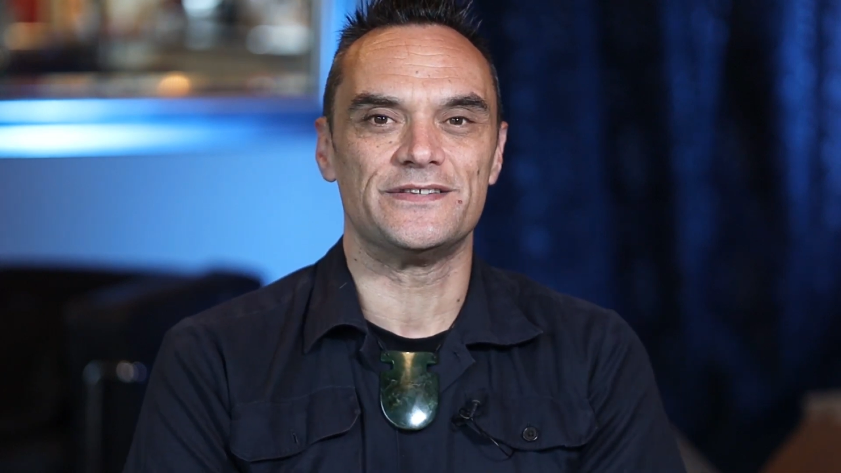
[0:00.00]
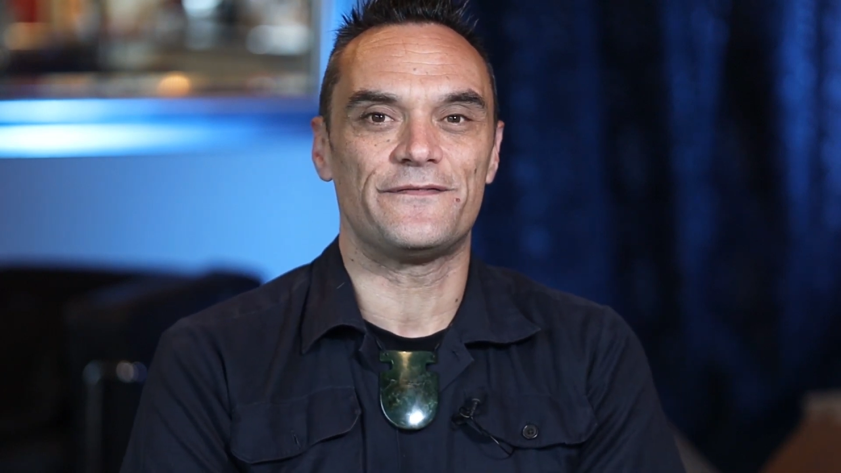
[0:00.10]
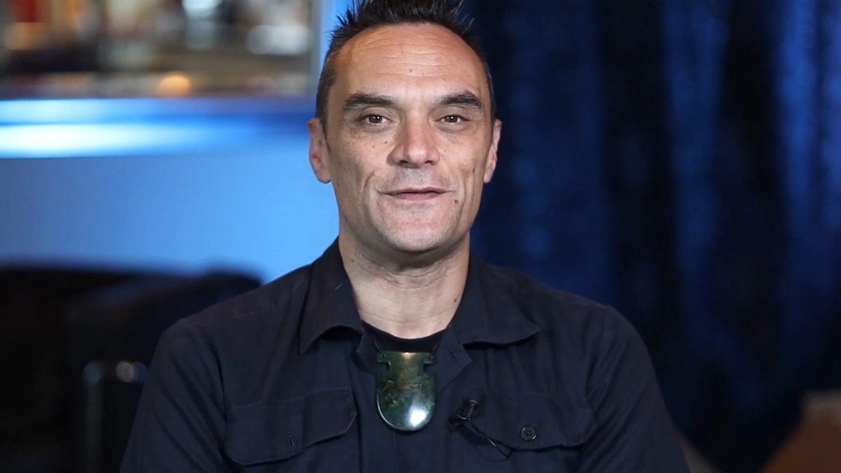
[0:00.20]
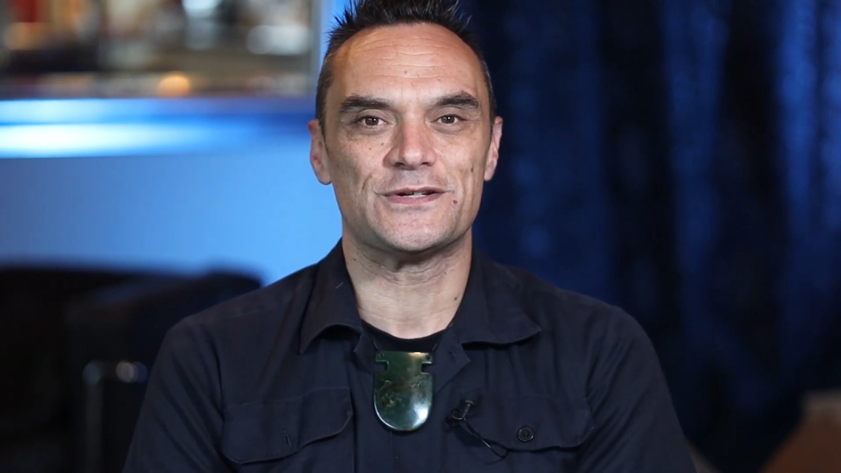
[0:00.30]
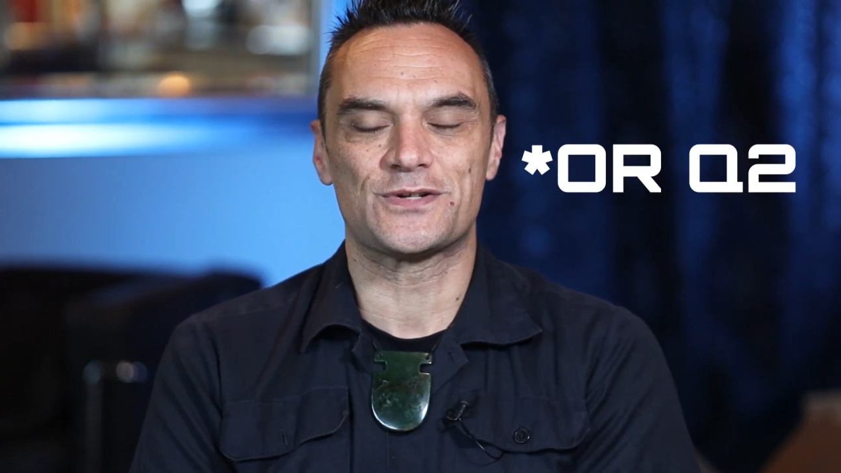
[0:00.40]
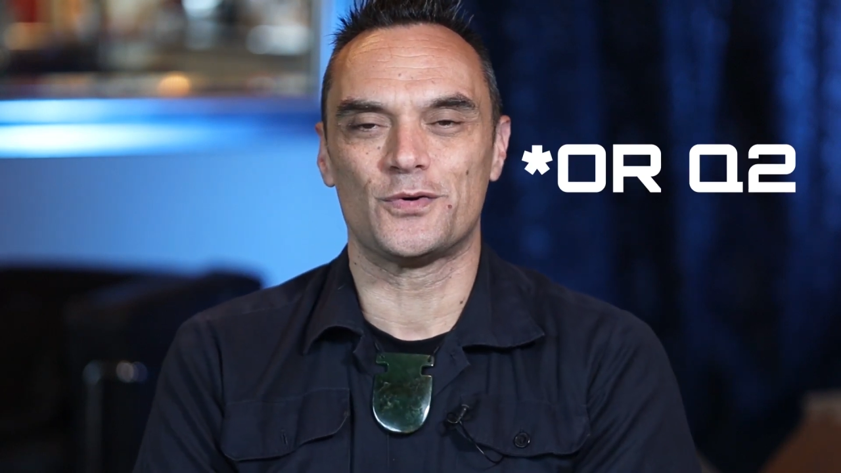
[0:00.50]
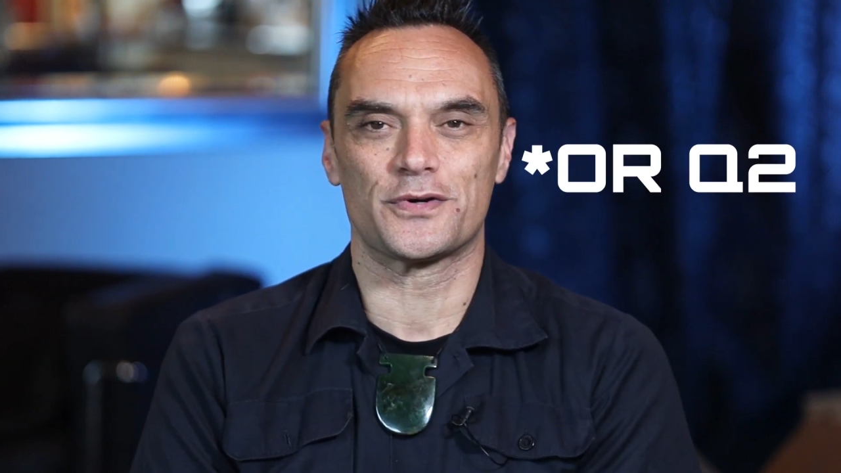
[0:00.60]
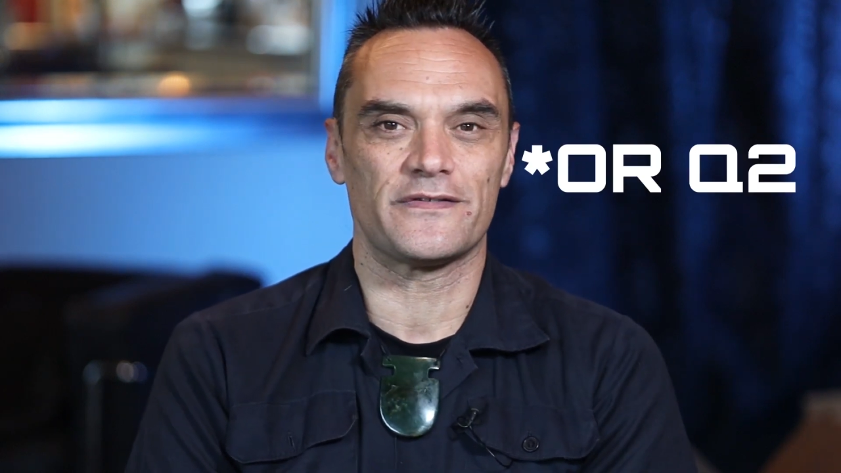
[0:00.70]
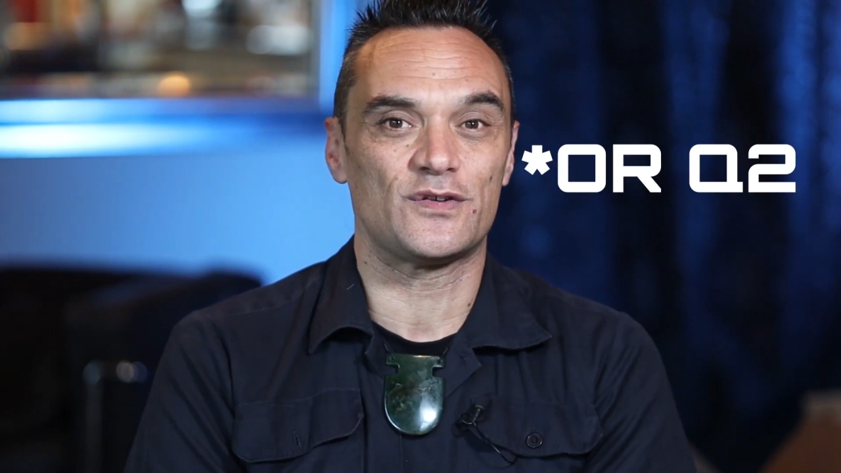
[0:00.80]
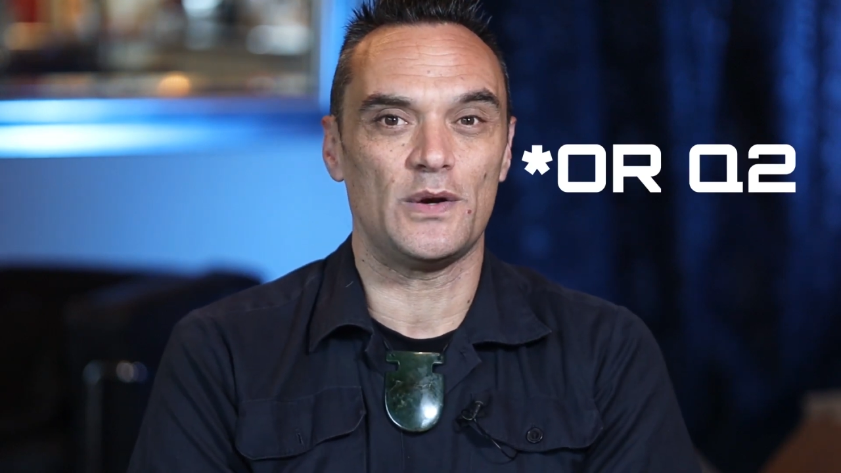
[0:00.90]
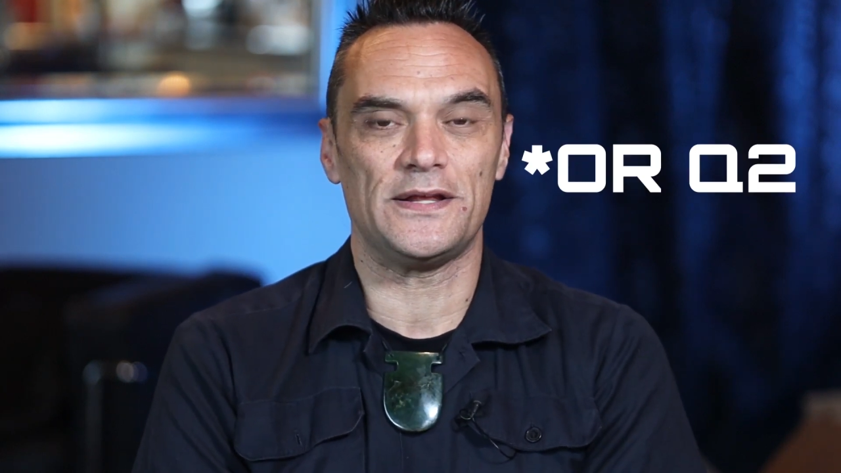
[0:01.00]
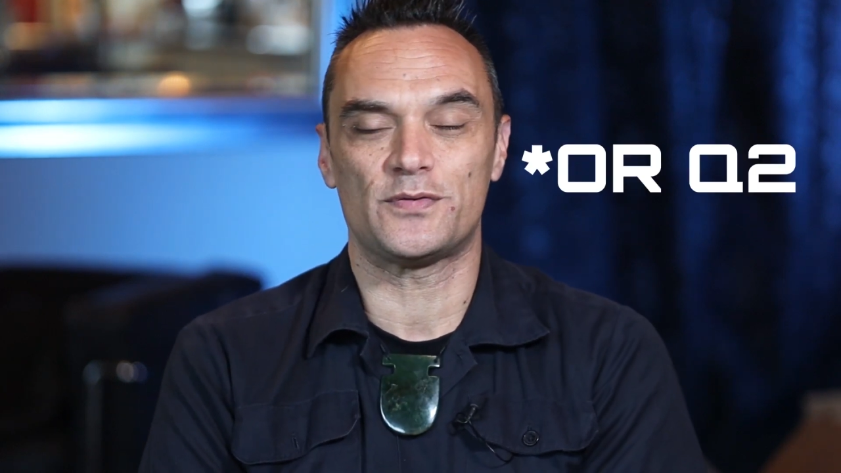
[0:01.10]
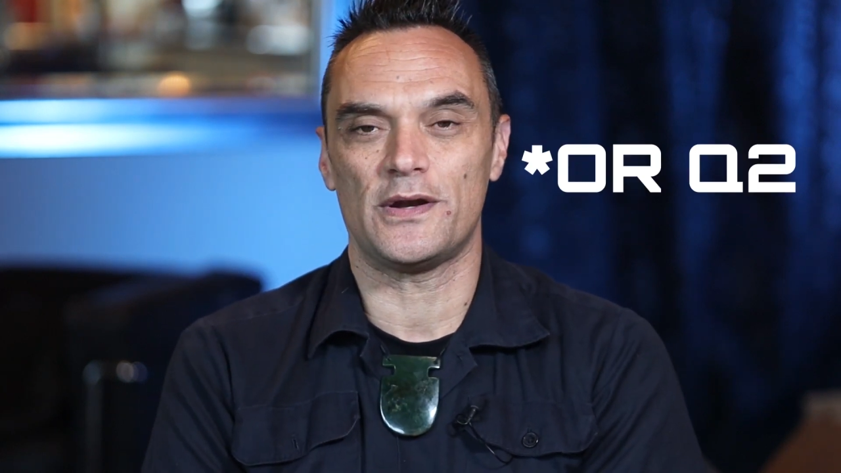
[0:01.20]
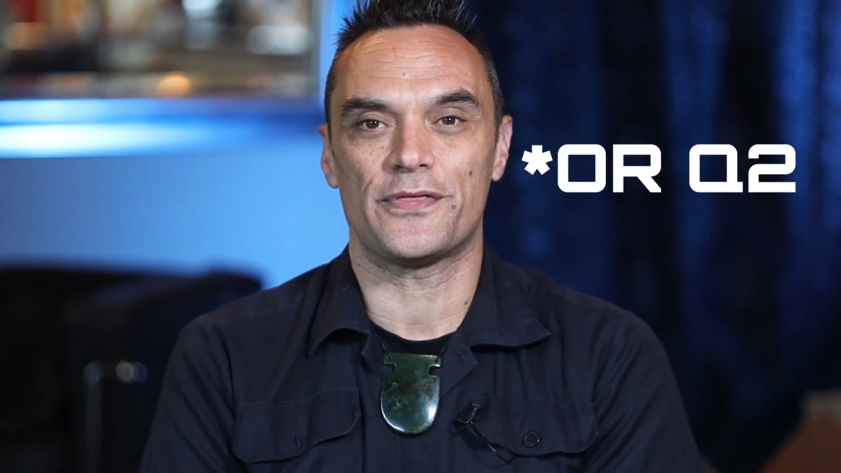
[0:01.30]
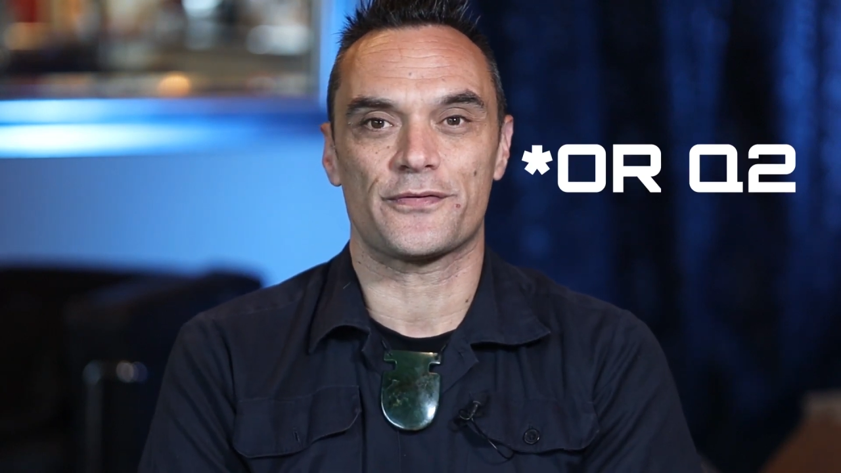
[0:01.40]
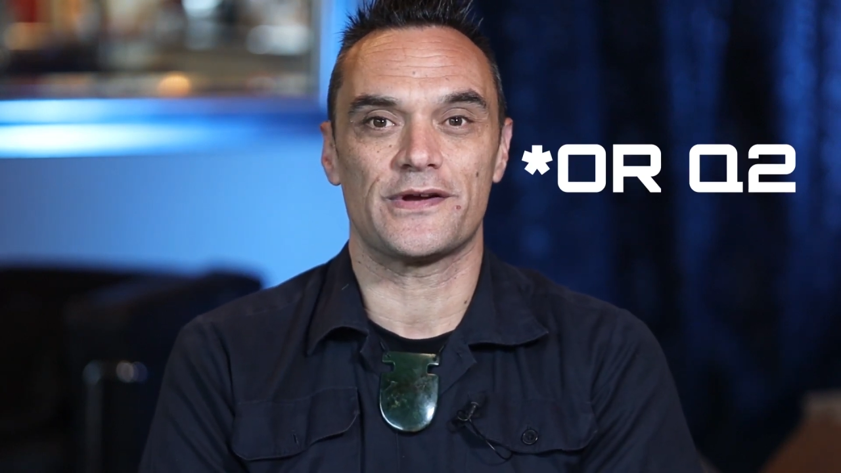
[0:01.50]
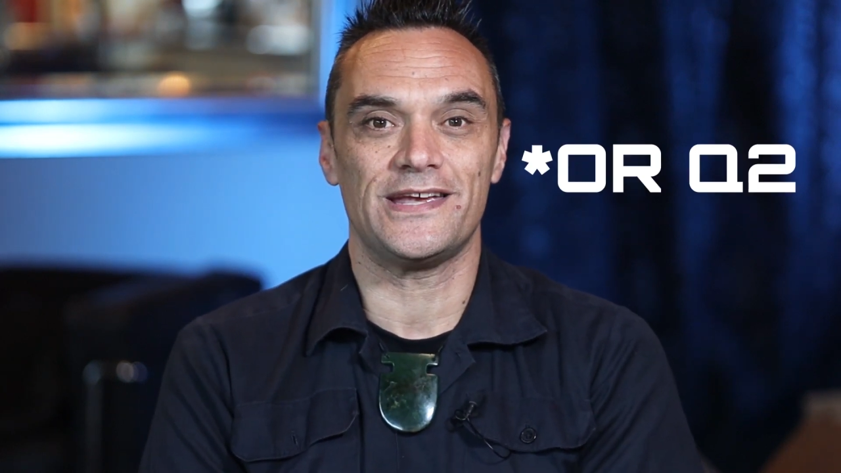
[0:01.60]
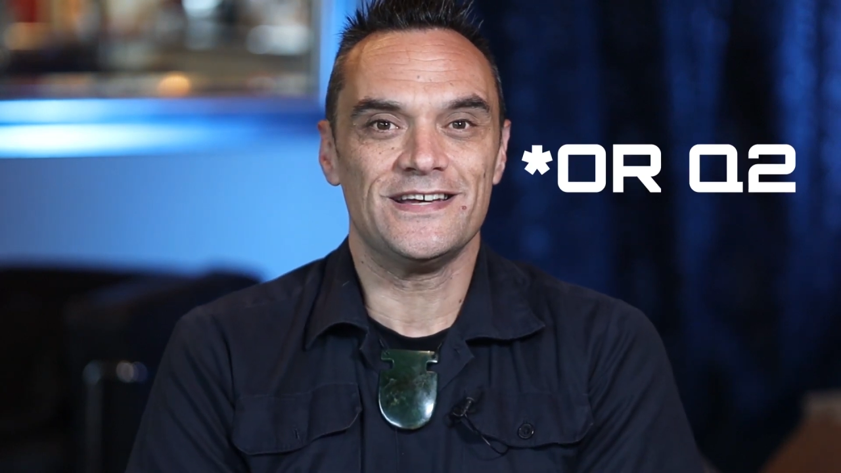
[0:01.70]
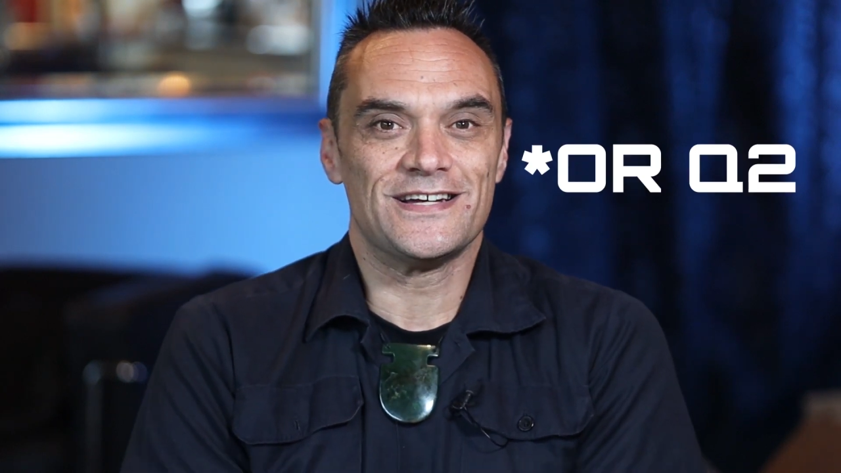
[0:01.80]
in the first quarter of 2023.